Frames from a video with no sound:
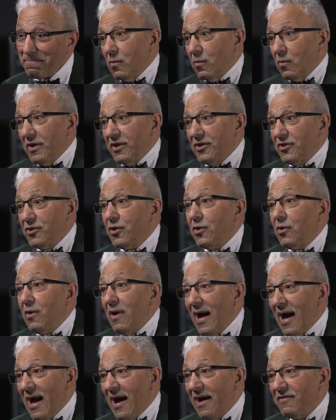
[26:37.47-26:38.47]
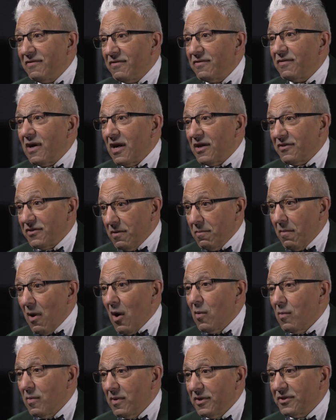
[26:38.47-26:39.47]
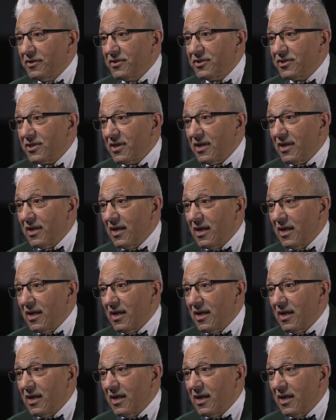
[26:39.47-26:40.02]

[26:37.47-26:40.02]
We do have, at the moment,